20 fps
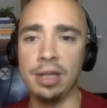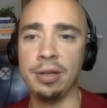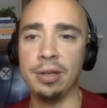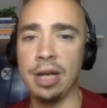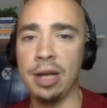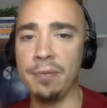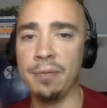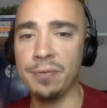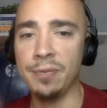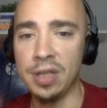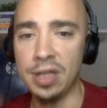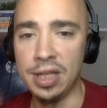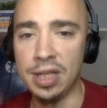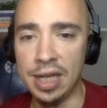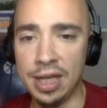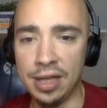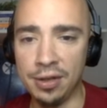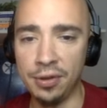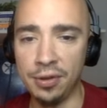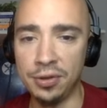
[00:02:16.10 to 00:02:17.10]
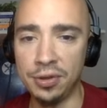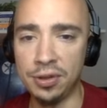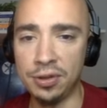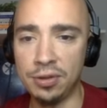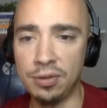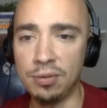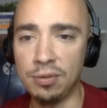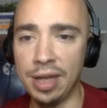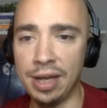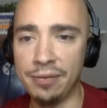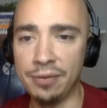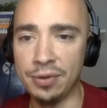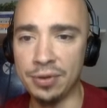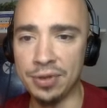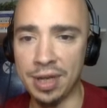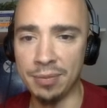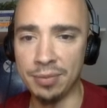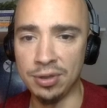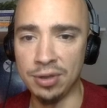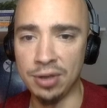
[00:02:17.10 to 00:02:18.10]
go. Those are the two
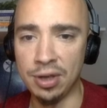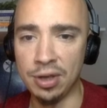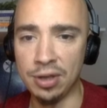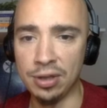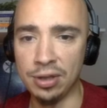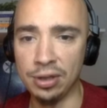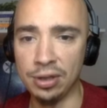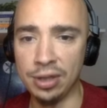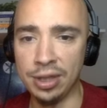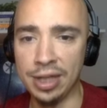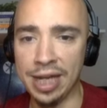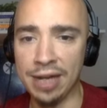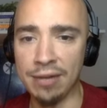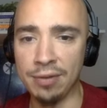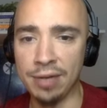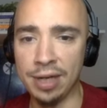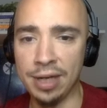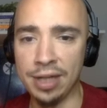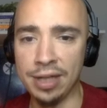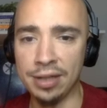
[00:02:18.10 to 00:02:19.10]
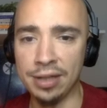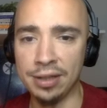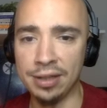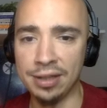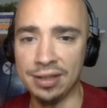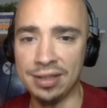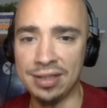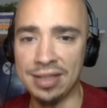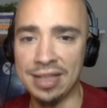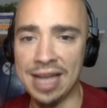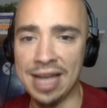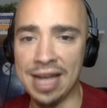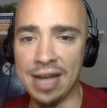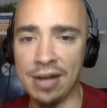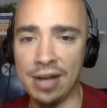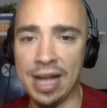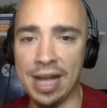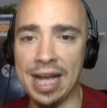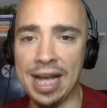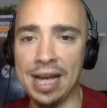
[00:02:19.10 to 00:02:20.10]
levels I'm starting to look at right here. Let's see how
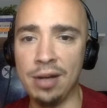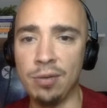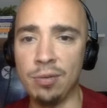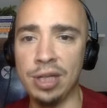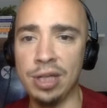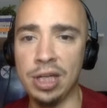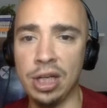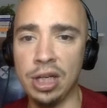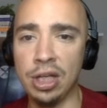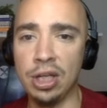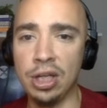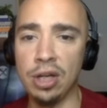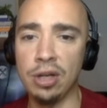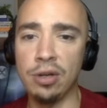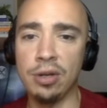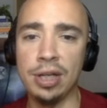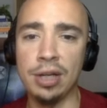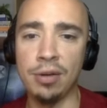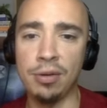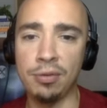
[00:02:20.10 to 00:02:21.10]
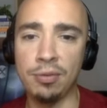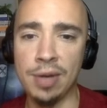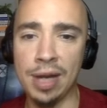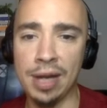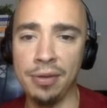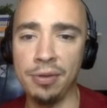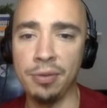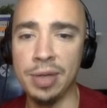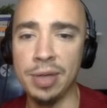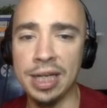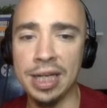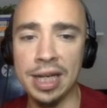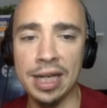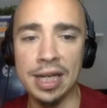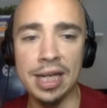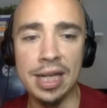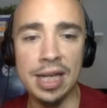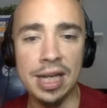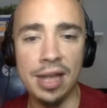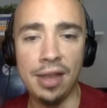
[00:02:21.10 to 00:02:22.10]
high we can go here throughout the
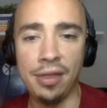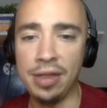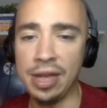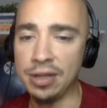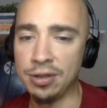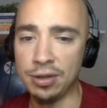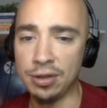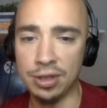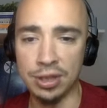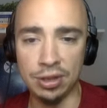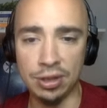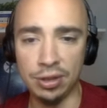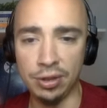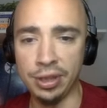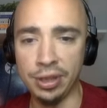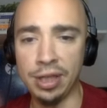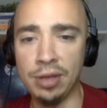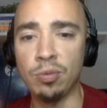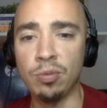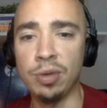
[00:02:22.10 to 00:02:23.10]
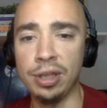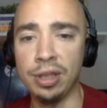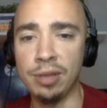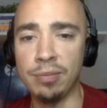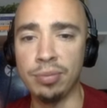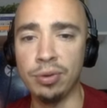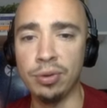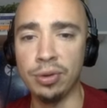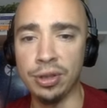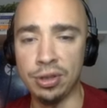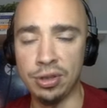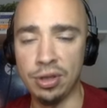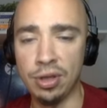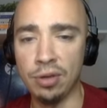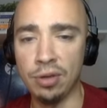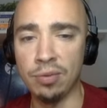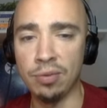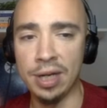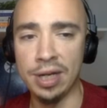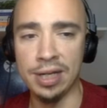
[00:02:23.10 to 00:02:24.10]
weekend. Things are just looking really bullish,
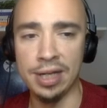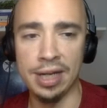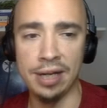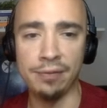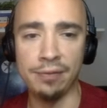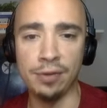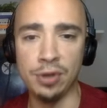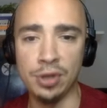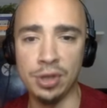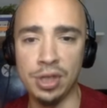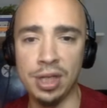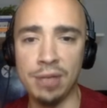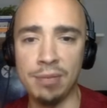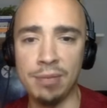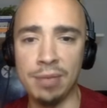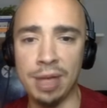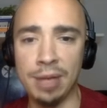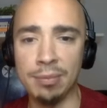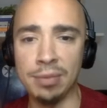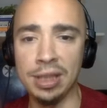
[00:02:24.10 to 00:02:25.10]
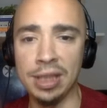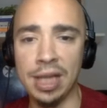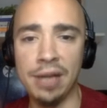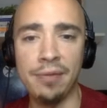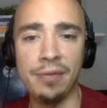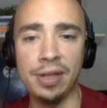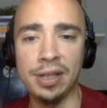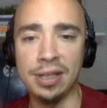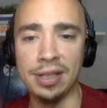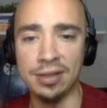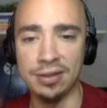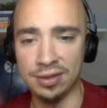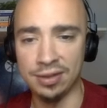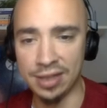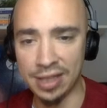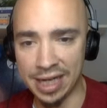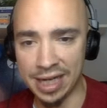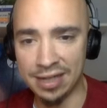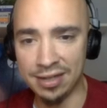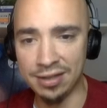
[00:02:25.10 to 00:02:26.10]
though, right now for SHIB. I'm loving this
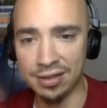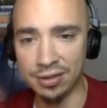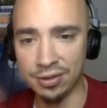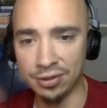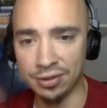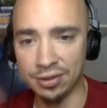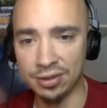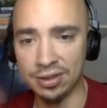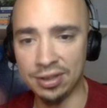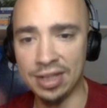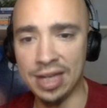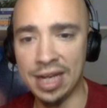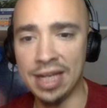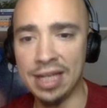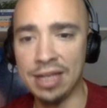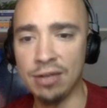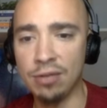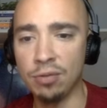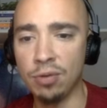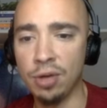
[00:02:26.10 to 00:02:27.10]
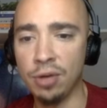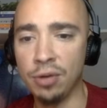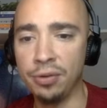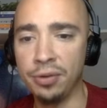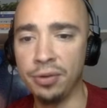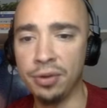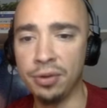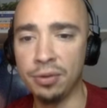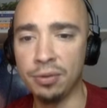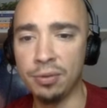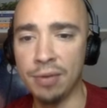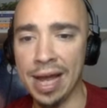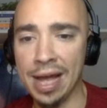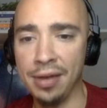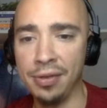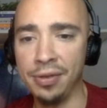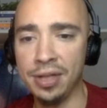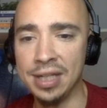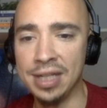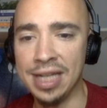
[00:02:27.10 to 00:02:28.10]
nice little steady growth
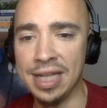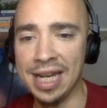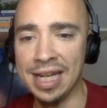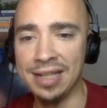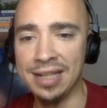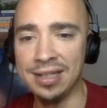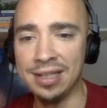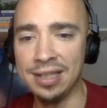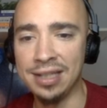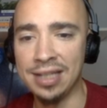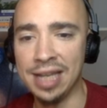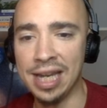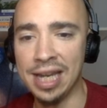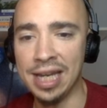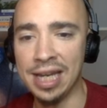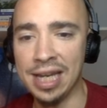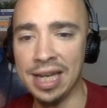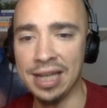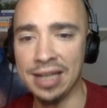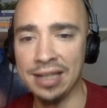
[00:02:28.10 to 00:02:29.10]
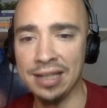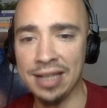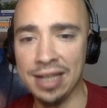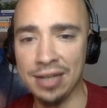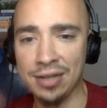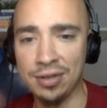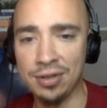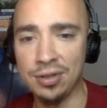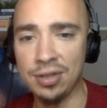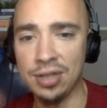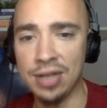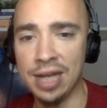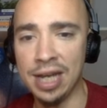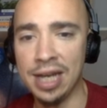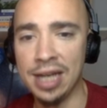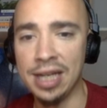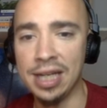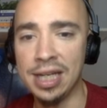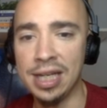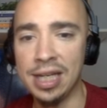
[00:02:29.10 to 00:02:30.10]
throughout the day today and
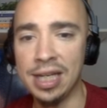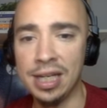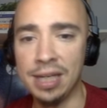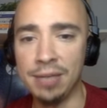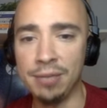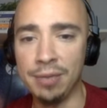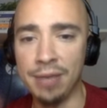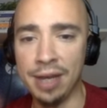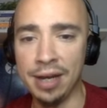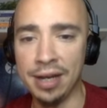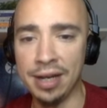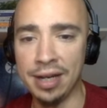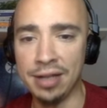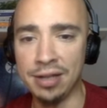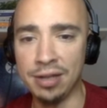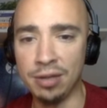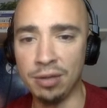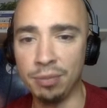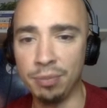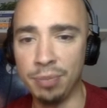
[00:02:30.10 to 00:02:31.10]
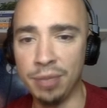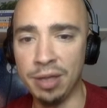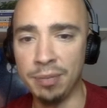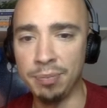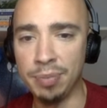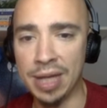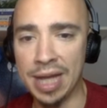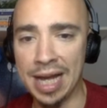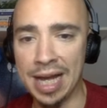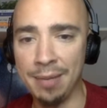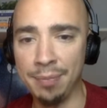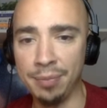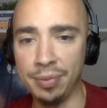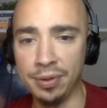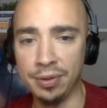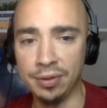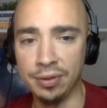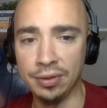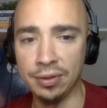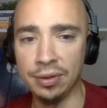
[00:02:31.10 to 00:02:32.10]
yesterday. I had a nice little big pop
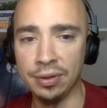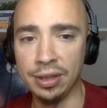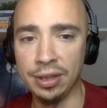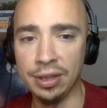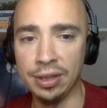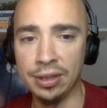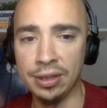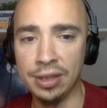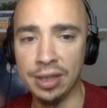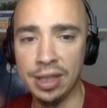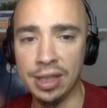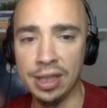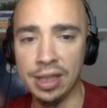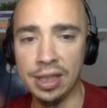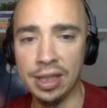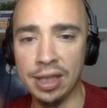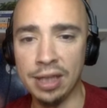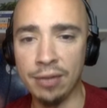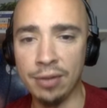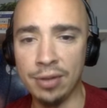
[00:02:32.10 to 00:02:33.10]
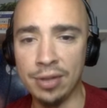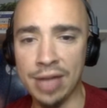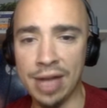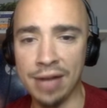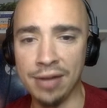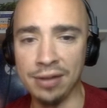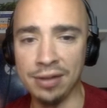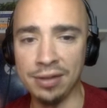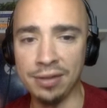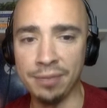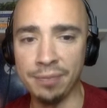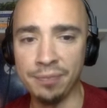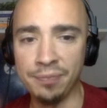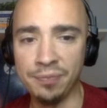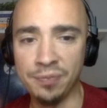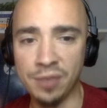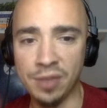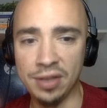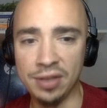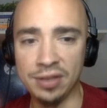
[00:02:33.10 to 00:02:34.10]
earlier. We were down at the
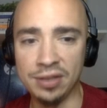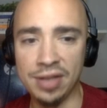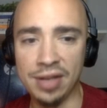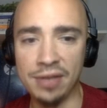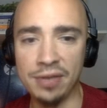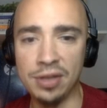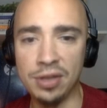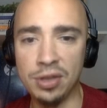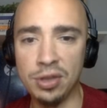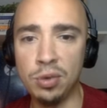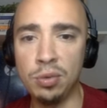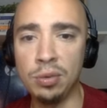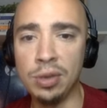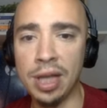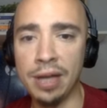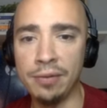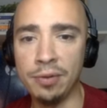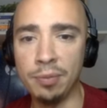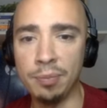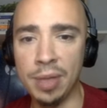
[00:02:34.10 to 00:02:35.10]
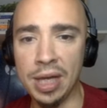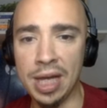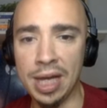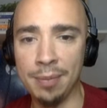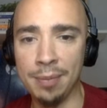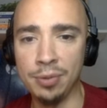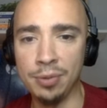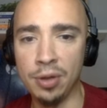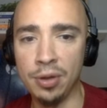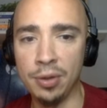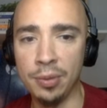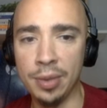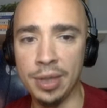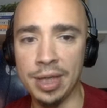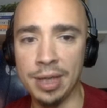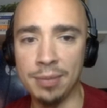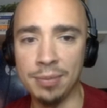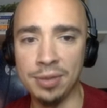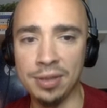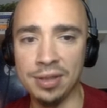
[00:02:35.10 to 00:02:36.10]
7.2 level, popped all the way
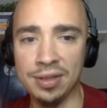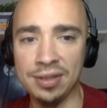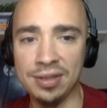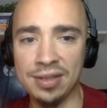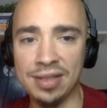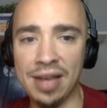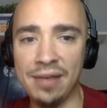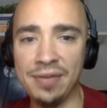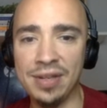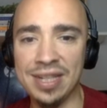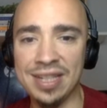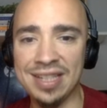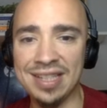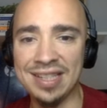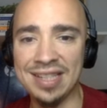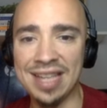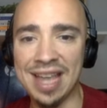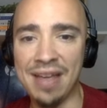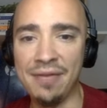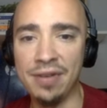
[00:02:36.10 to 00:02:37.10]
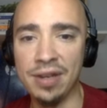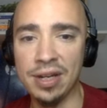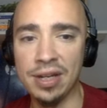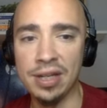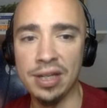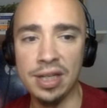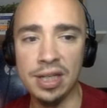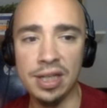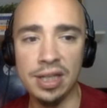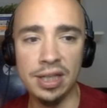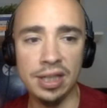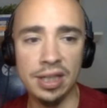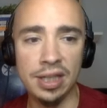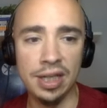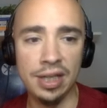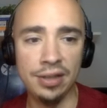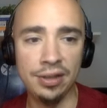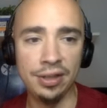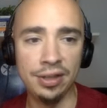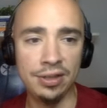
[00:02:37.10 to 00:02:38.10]
up to the 7.7.
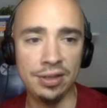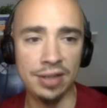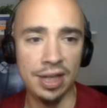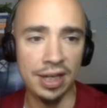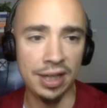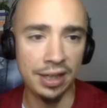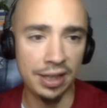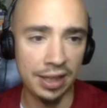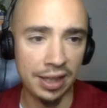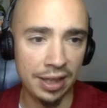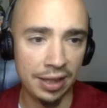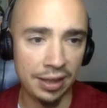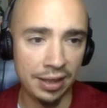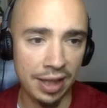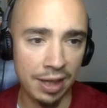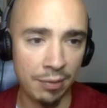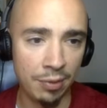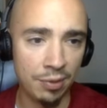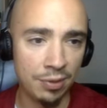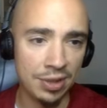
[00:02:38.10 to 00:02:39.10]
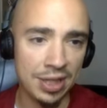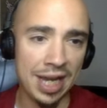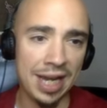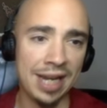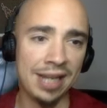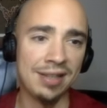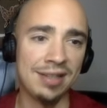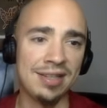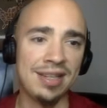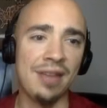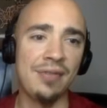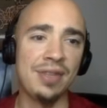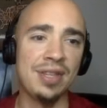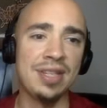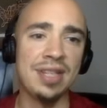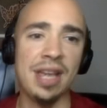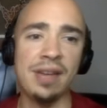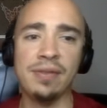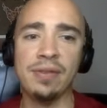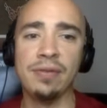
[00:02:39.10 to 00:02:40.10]
Looks like, we were as high as
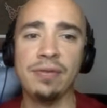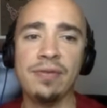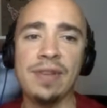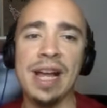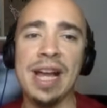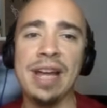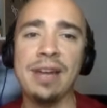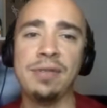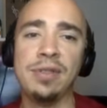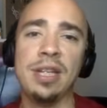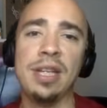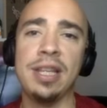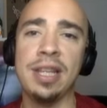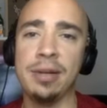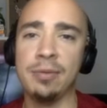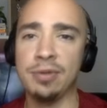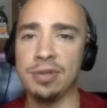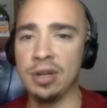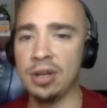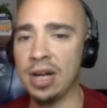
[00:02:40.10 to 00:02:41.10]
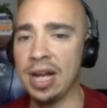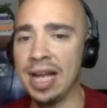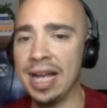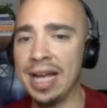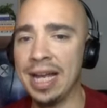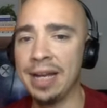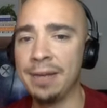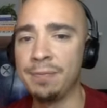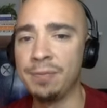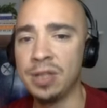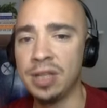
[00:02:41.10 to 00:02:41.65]
7.75 today. That was our high.